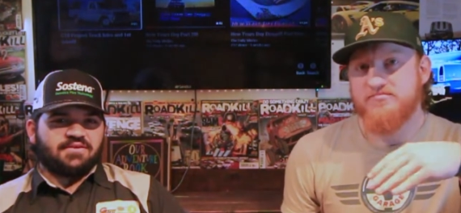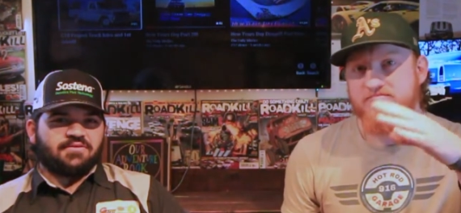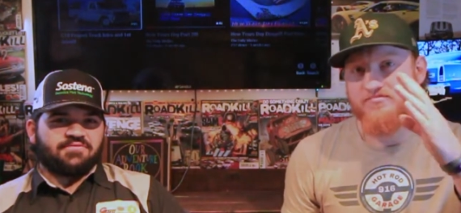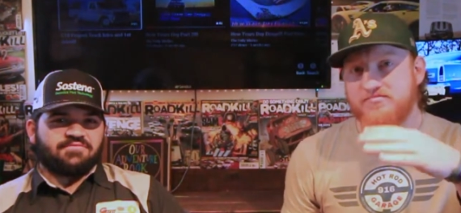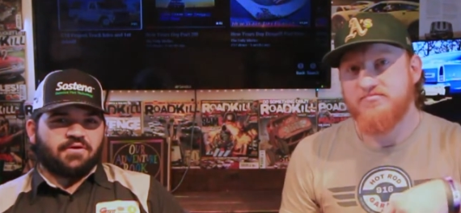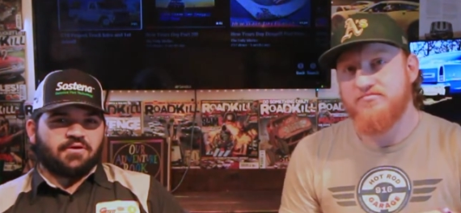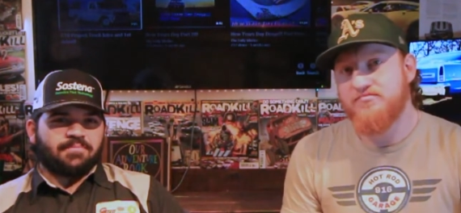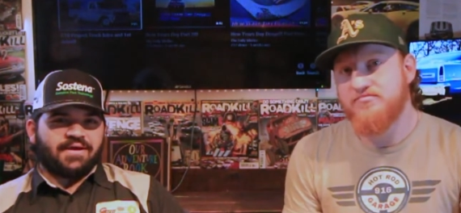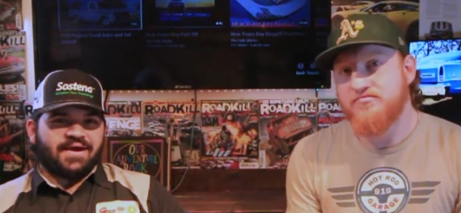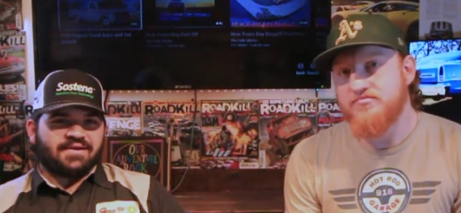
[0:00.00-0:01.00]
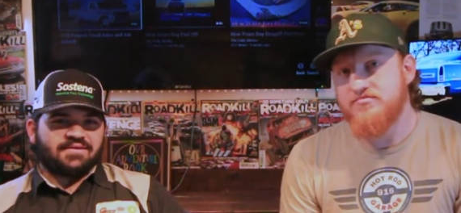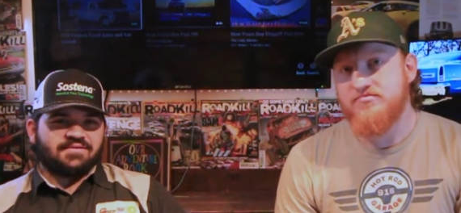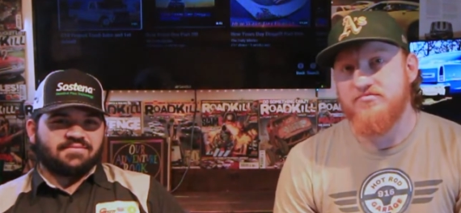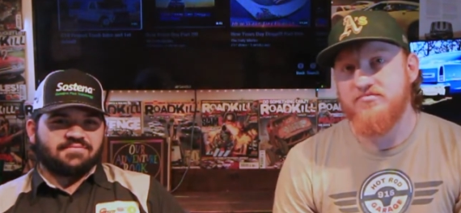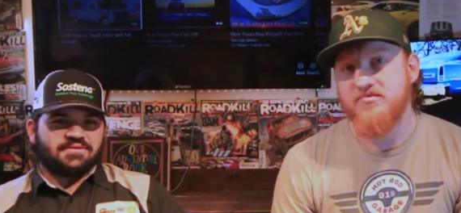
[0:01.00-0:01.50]
Speaker 1: of far back.
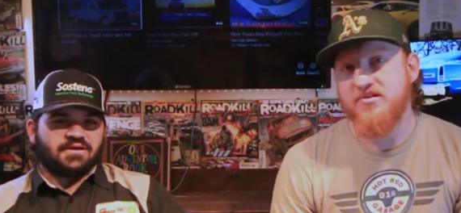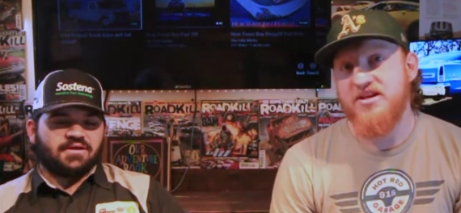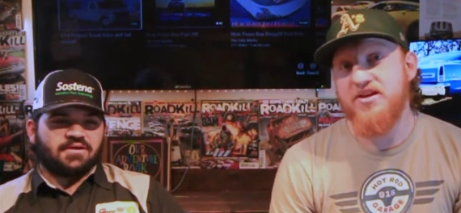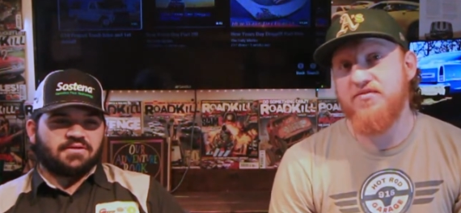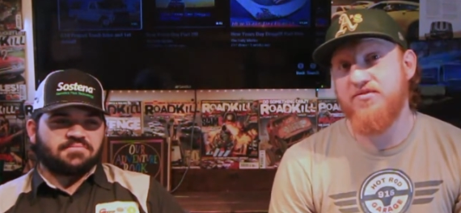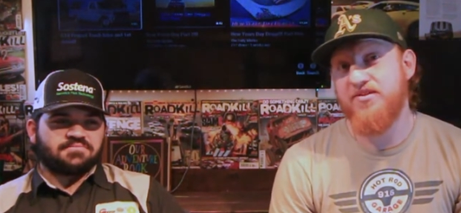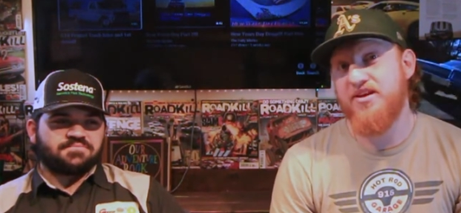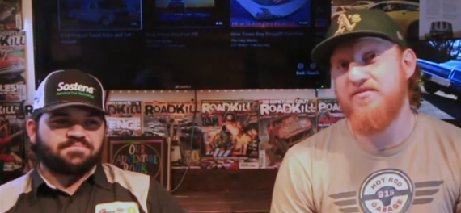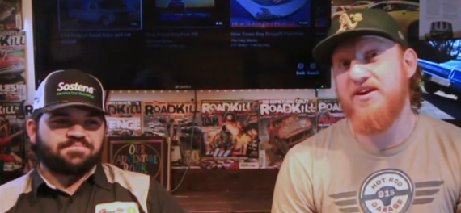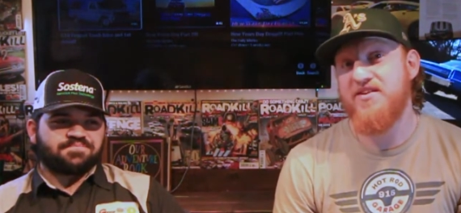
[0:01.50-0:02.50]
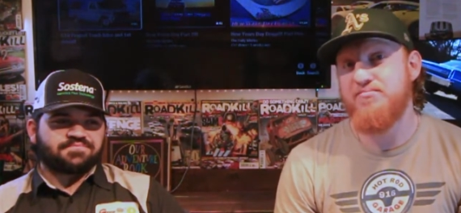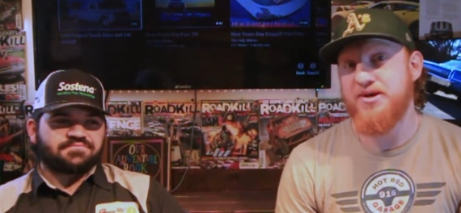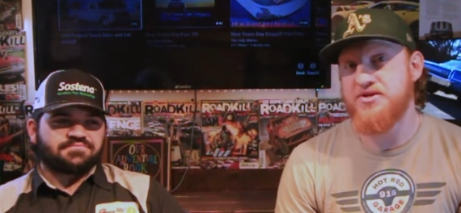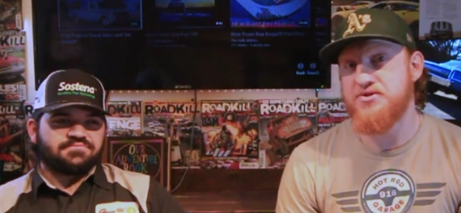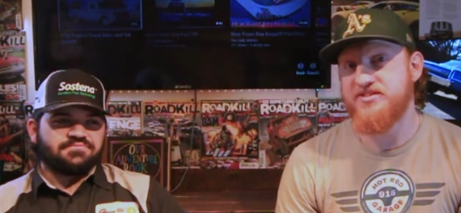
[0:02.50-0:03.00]
Um,
Speaker 2: if, if I have
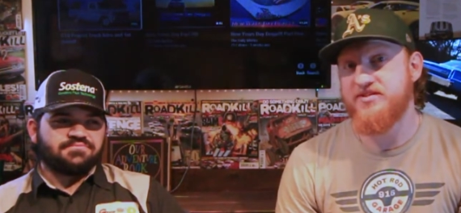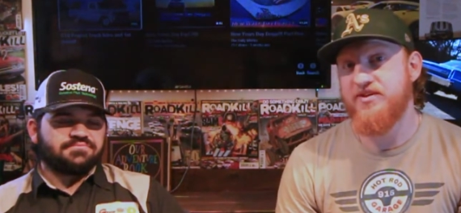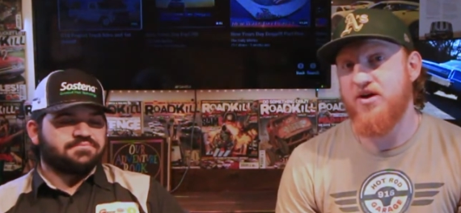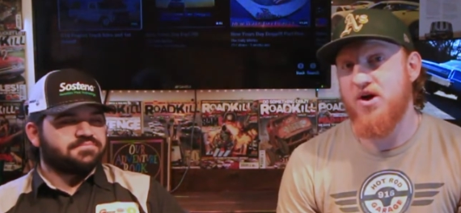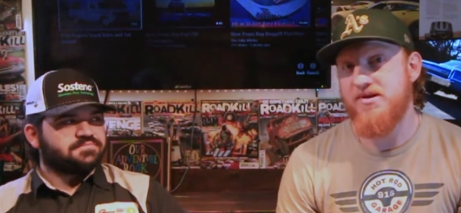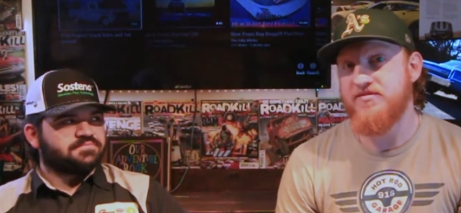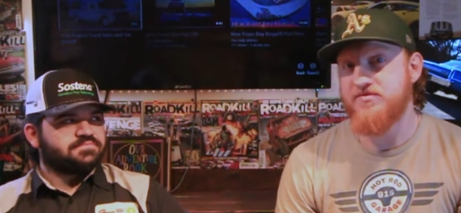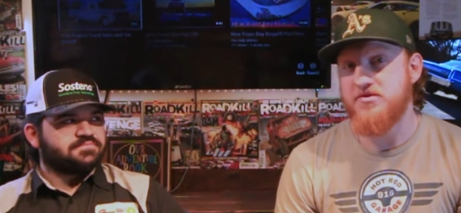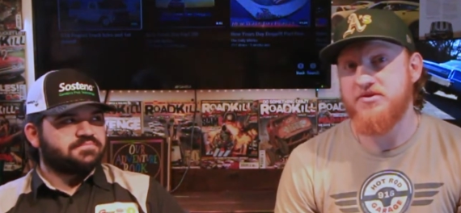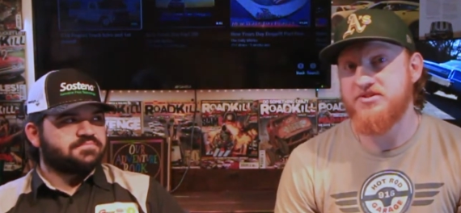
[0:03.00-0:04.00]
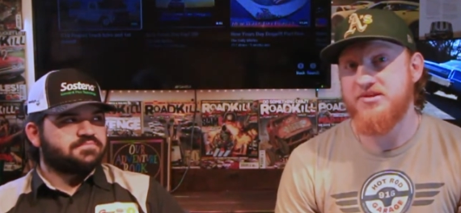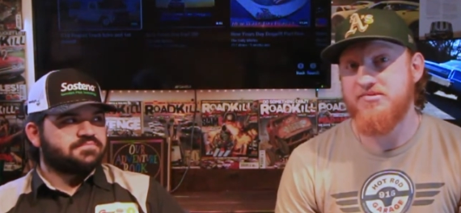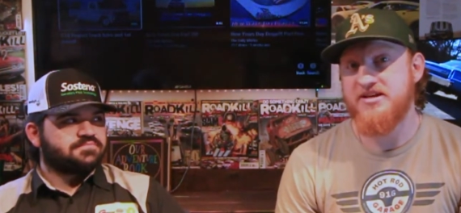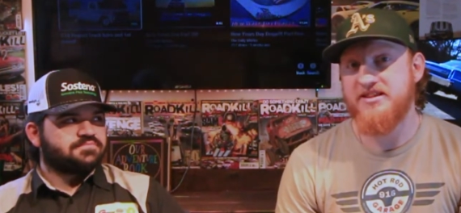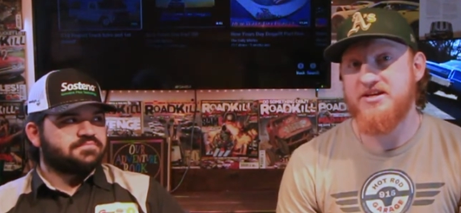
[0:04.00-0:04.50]
pictures of it on my phone or
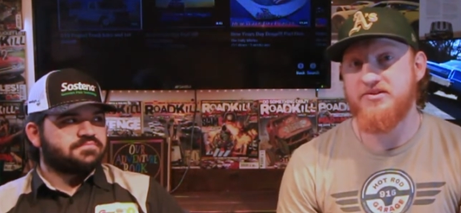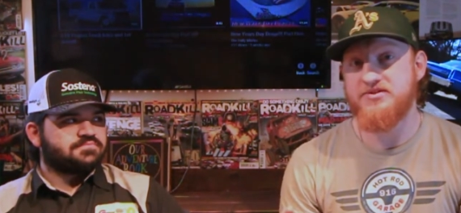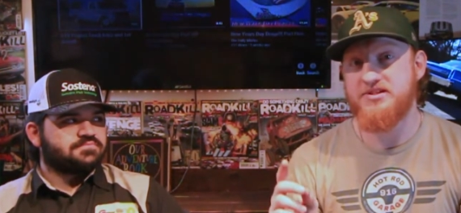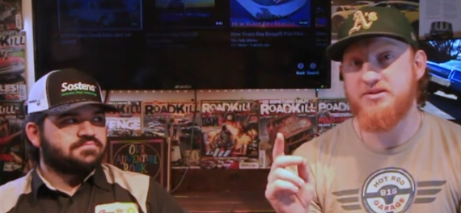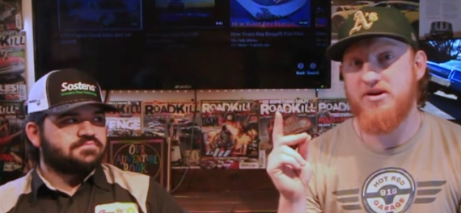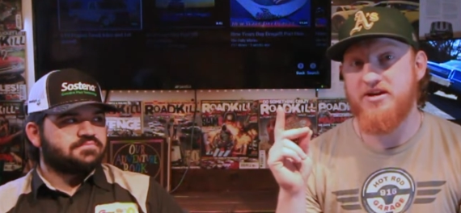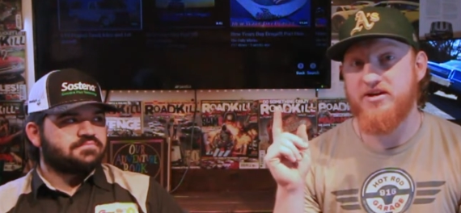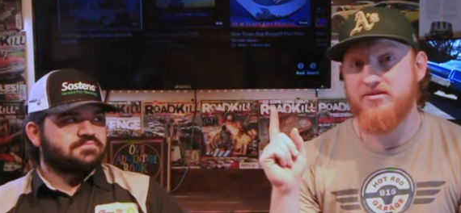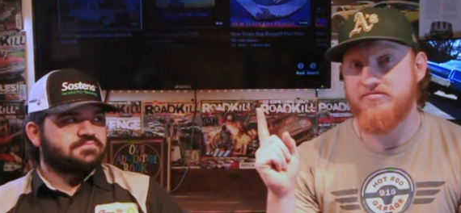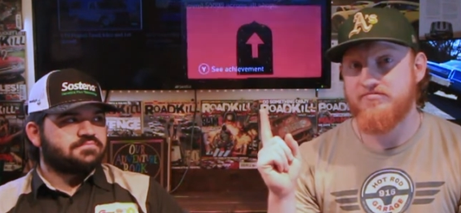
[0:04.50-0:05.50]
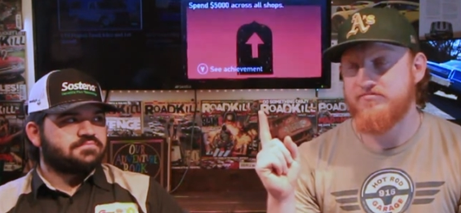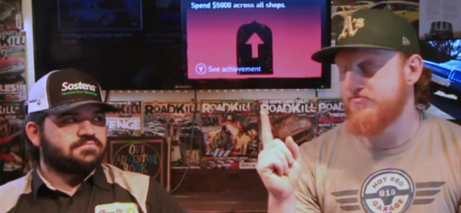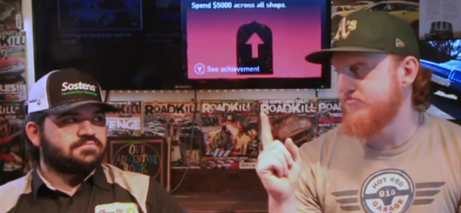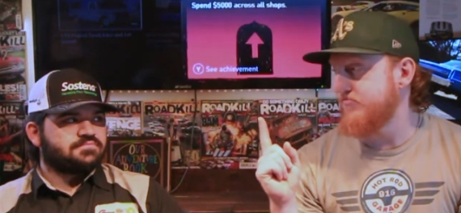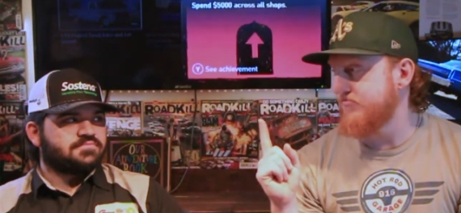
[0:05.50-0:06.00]
something like that, you'll see them right here.
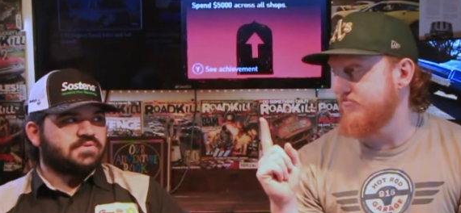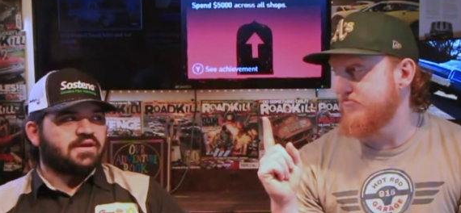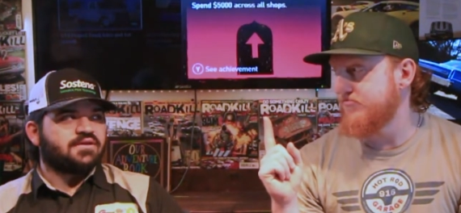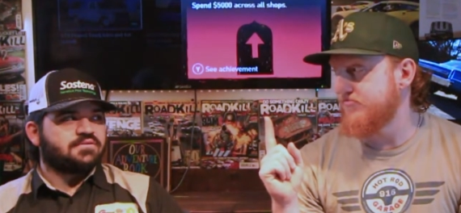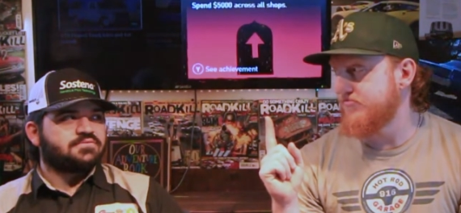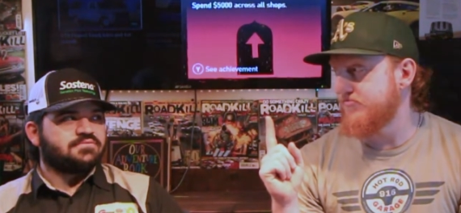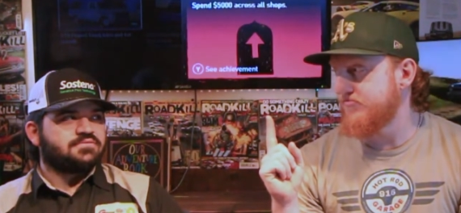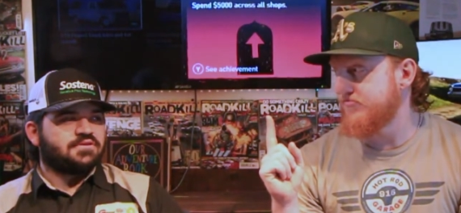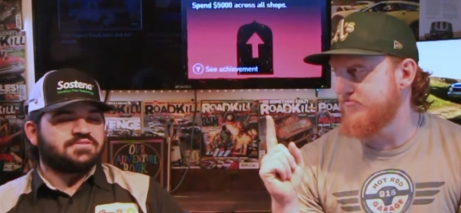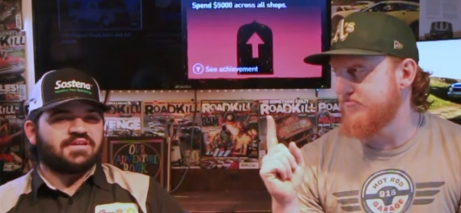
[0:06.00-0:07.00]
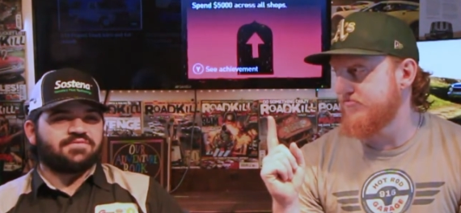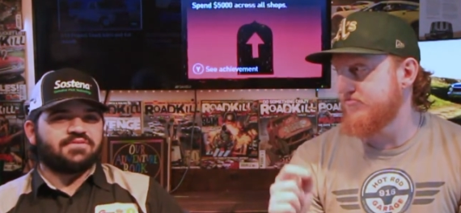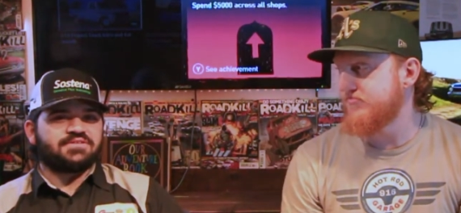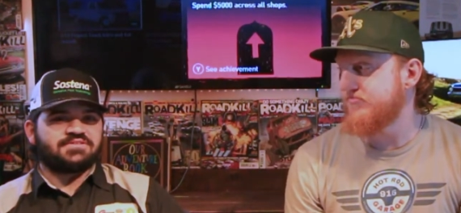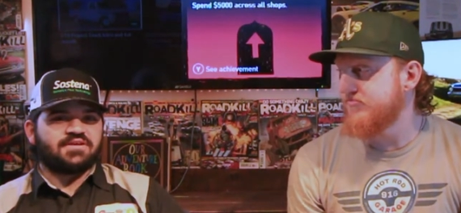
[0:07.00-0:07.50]
Speaker 1: Yeah, there's
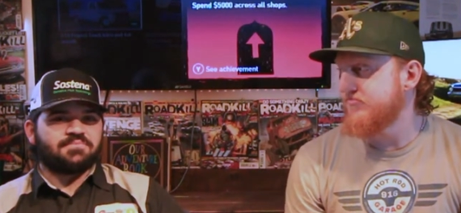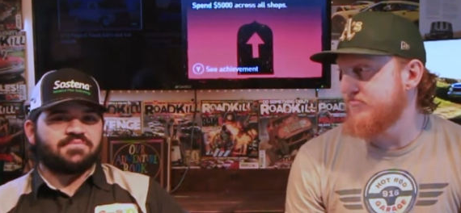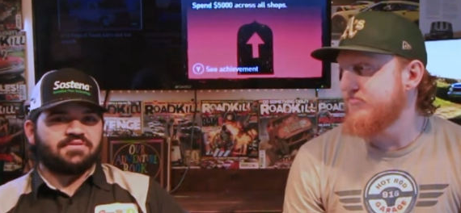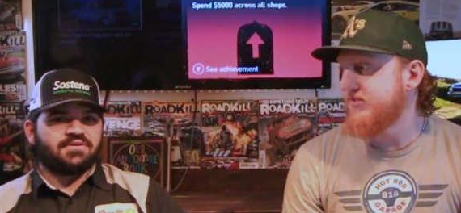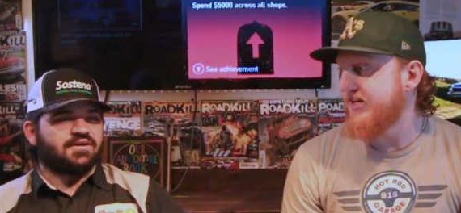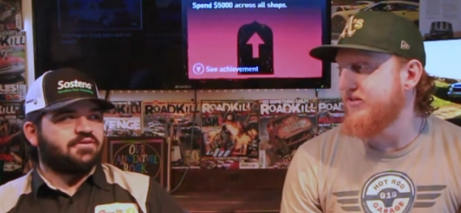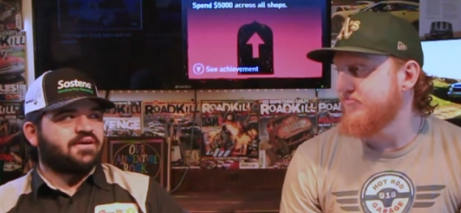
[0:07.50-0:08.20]
definitely some. Yeah. I know